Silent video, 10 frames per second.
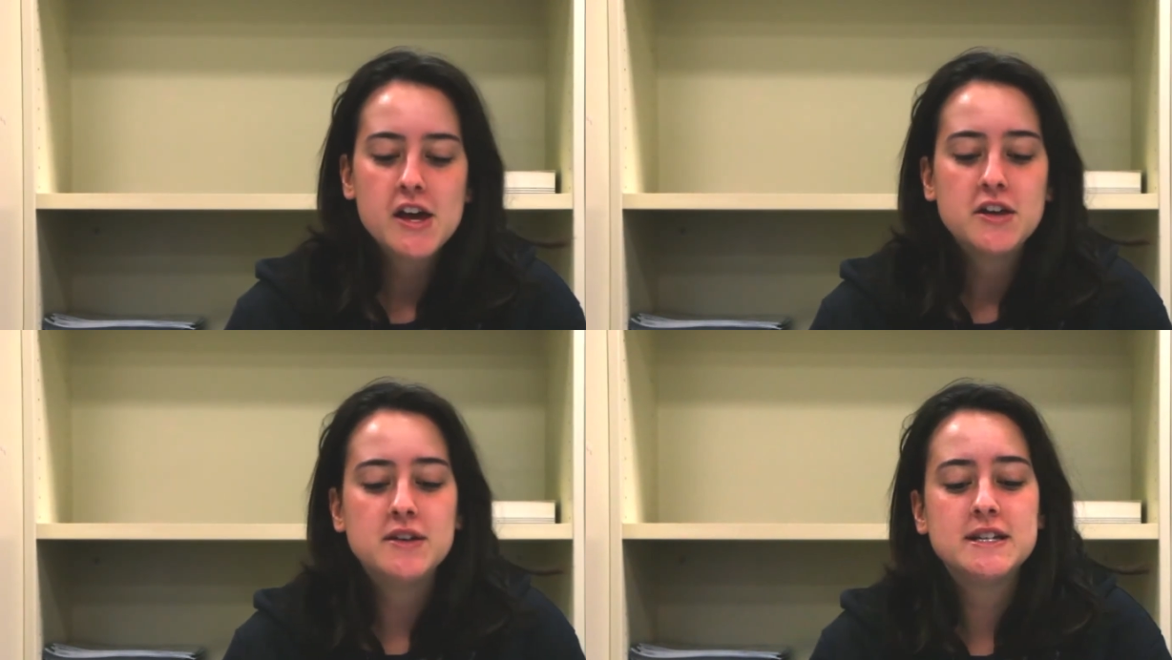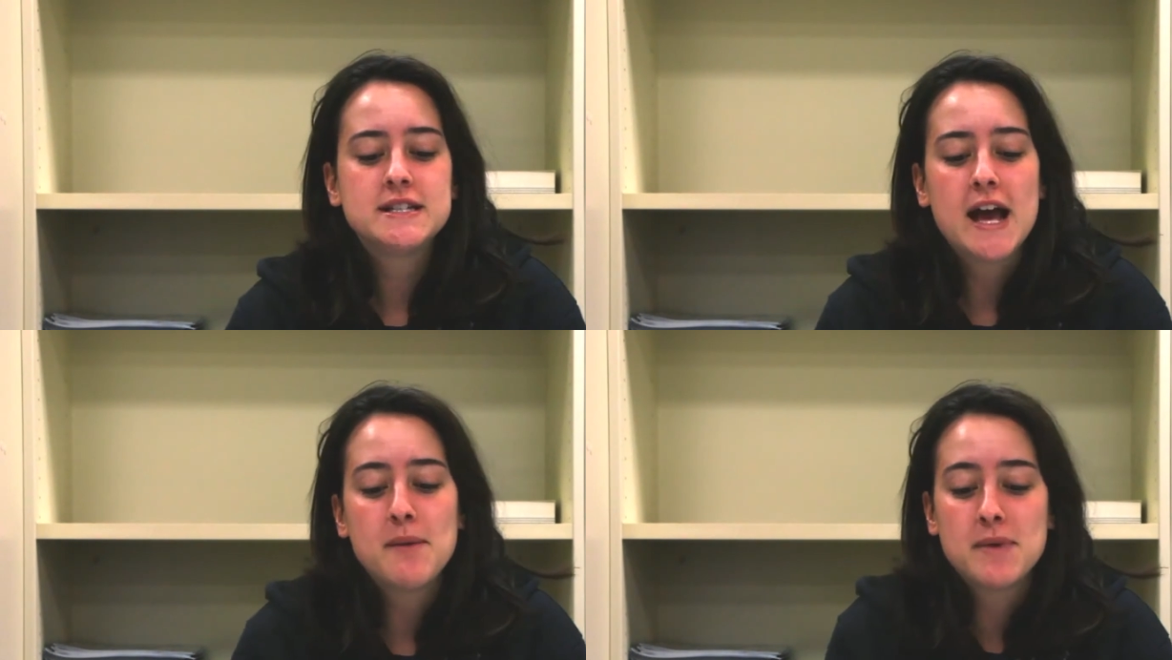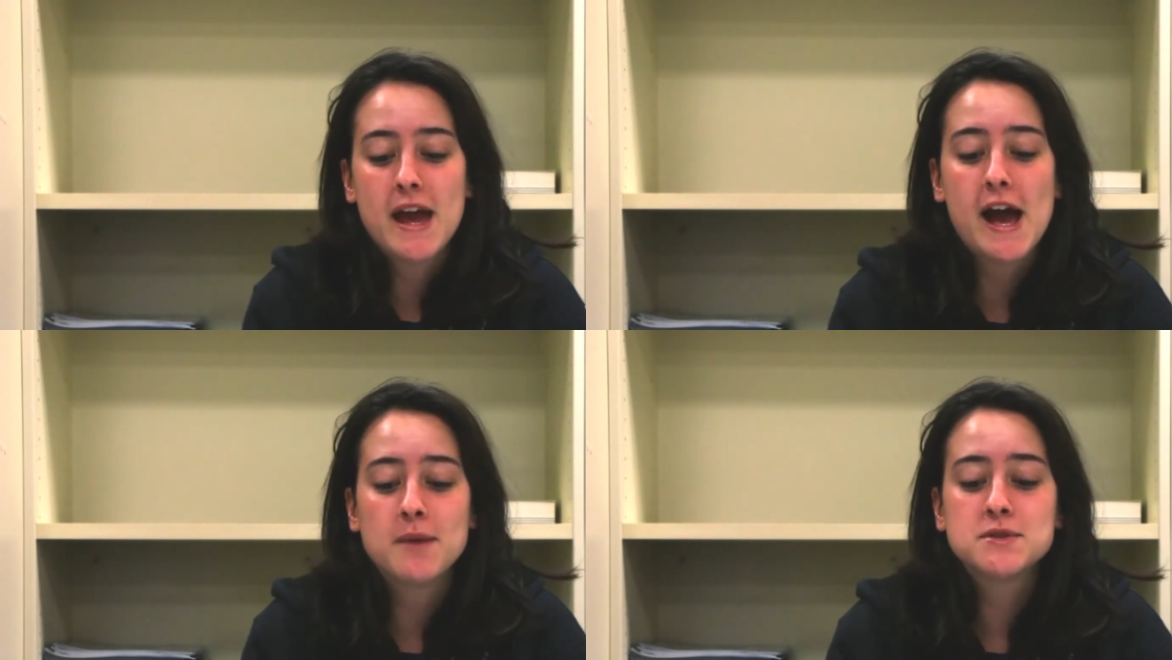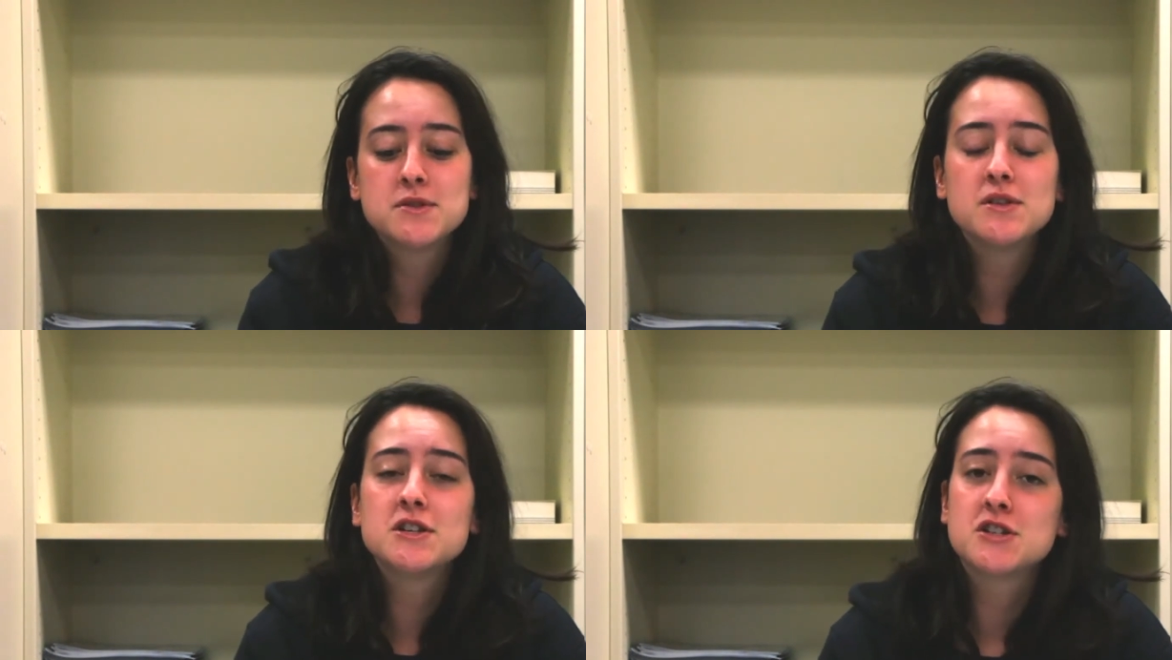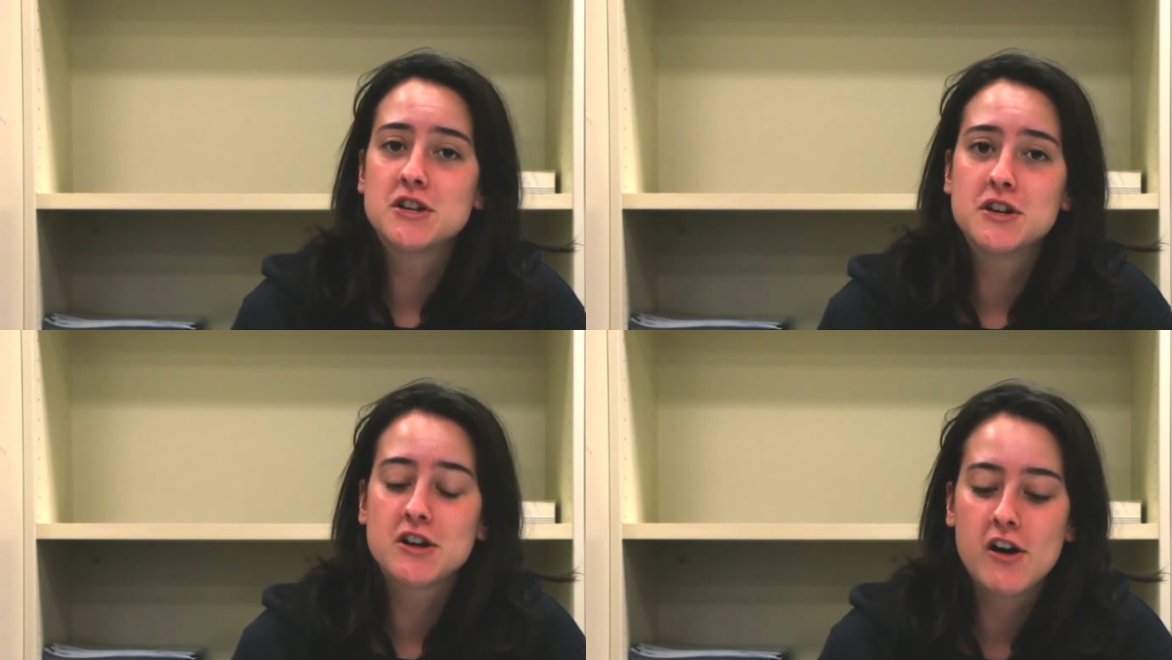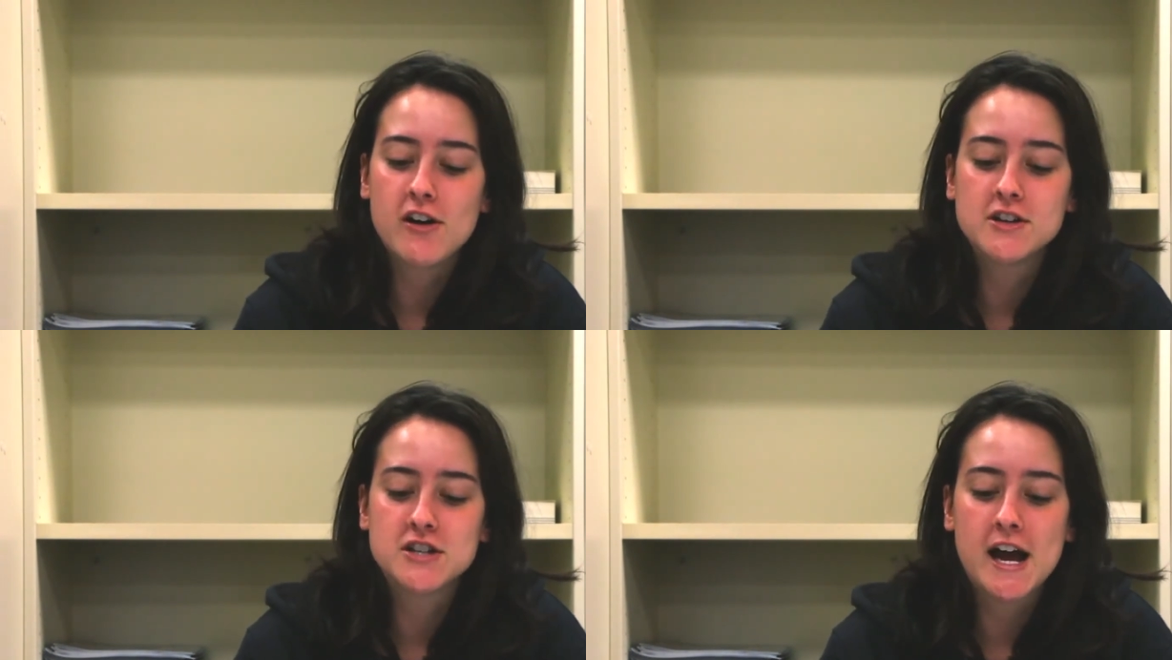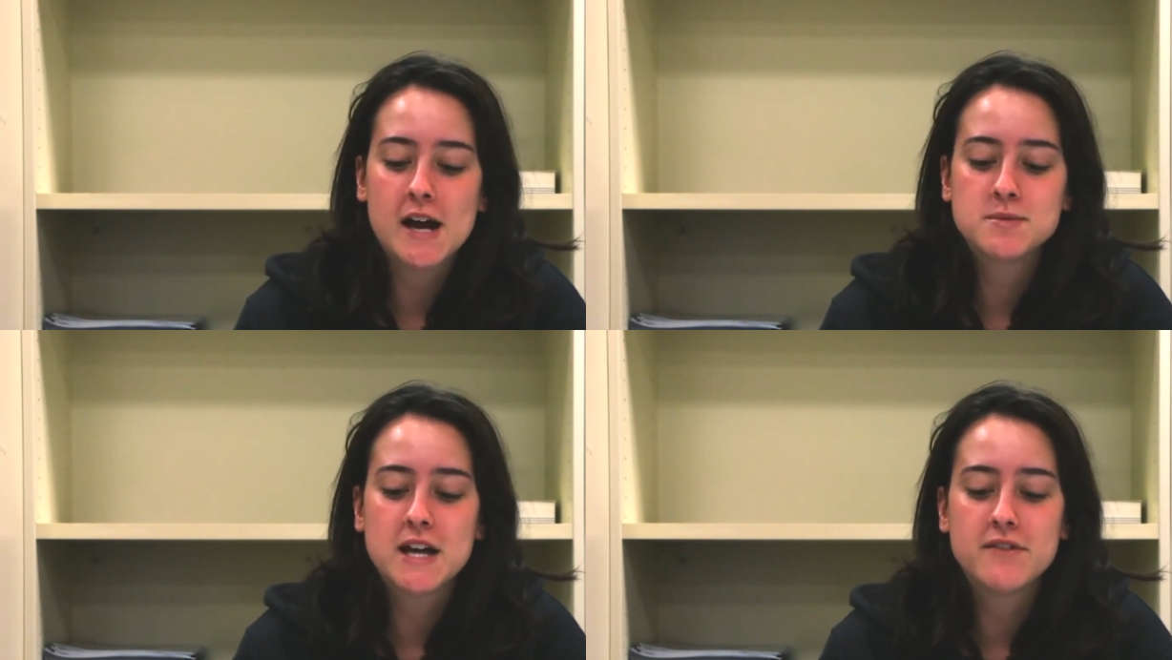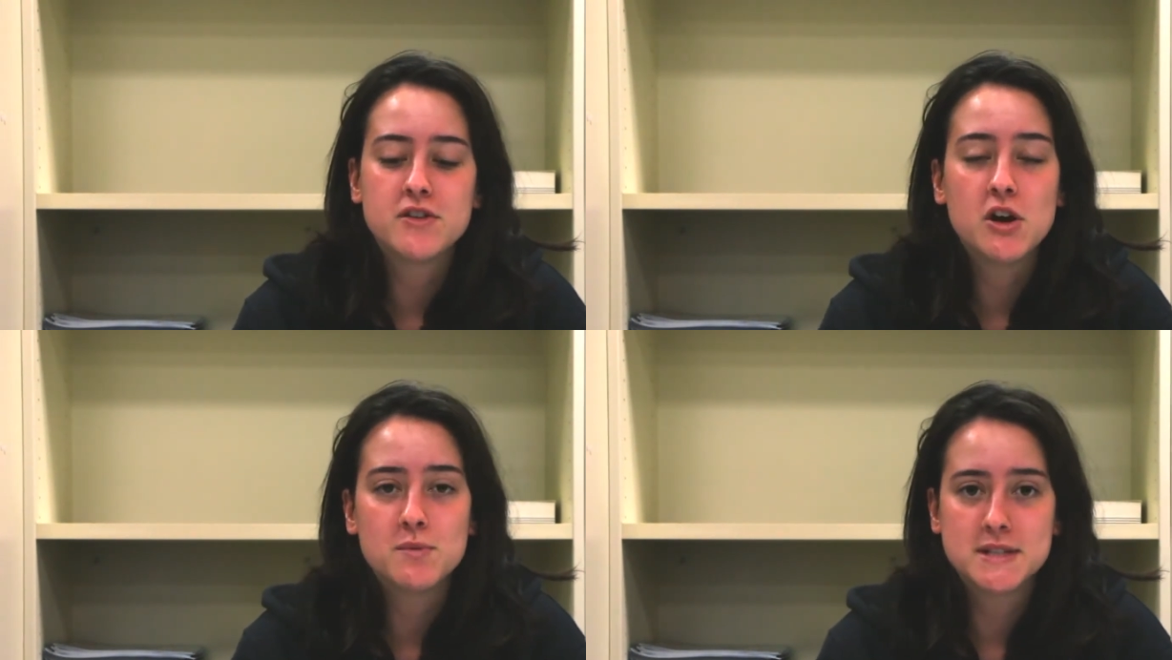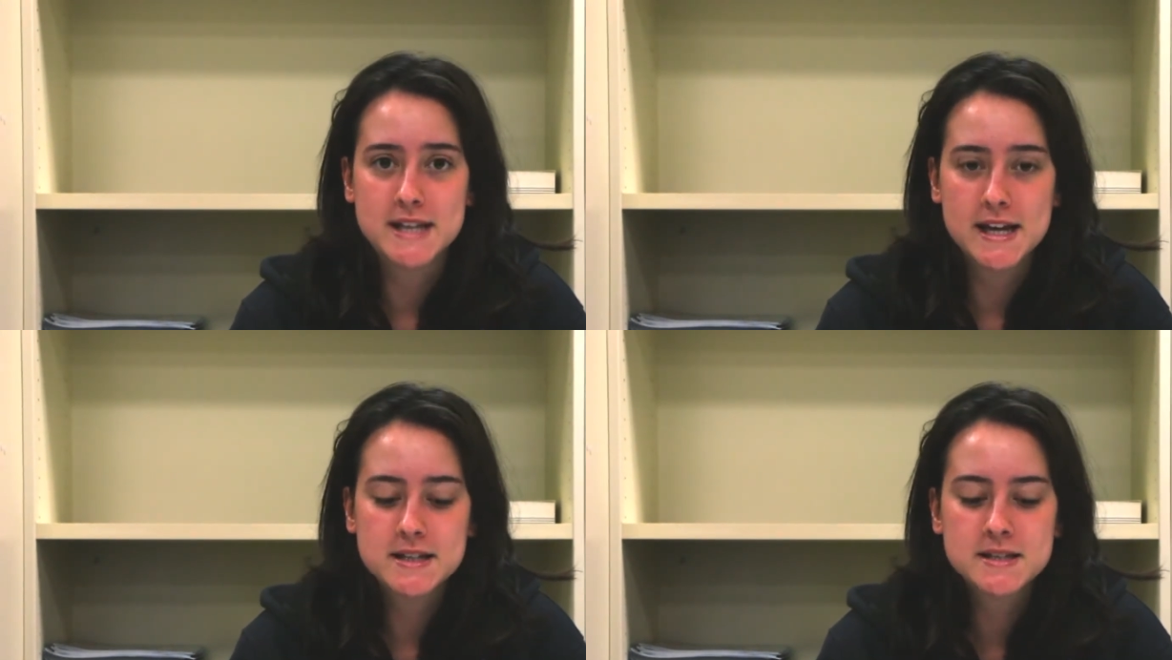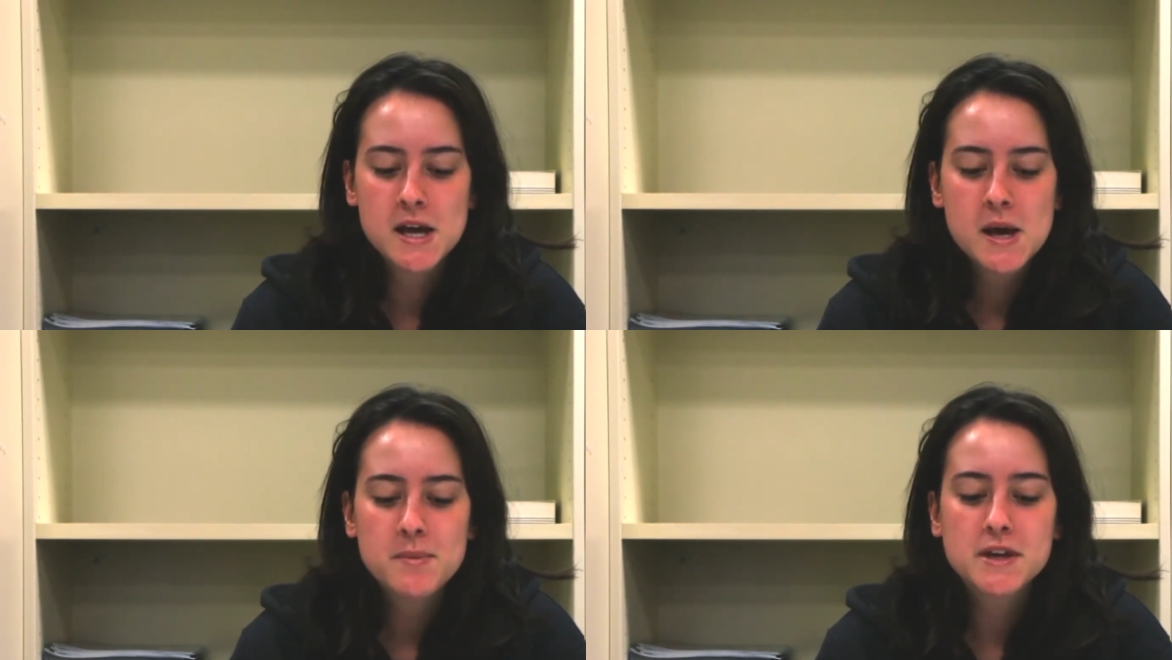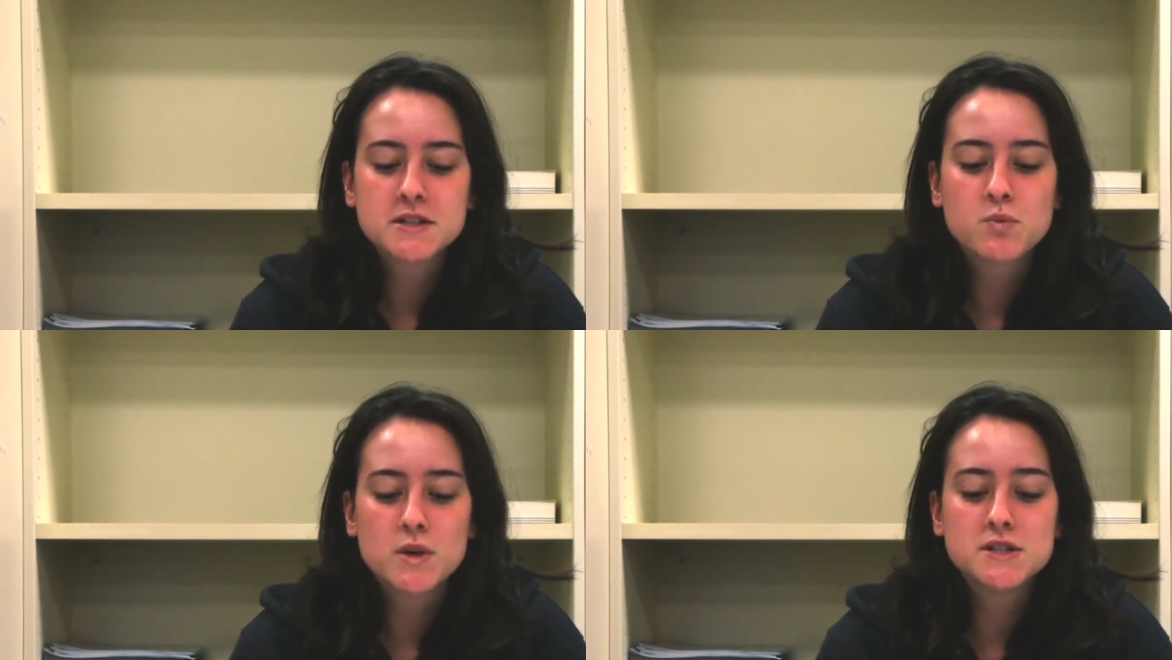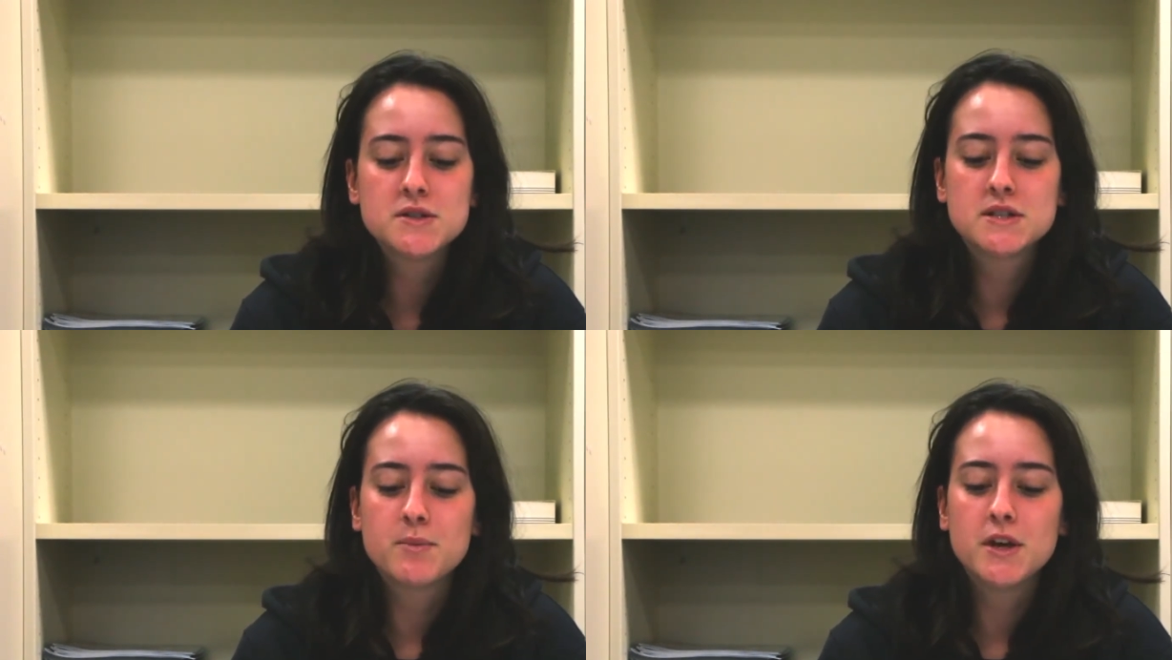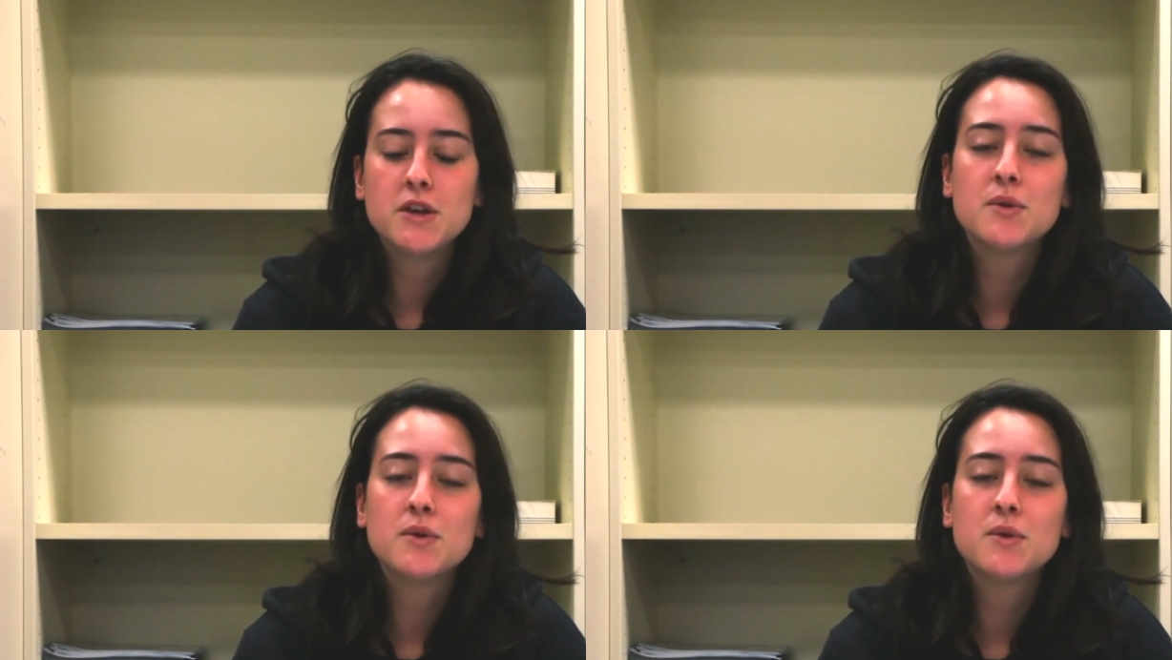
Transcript: You need to be absolutely sure your college apps have no mistakes because once you submit,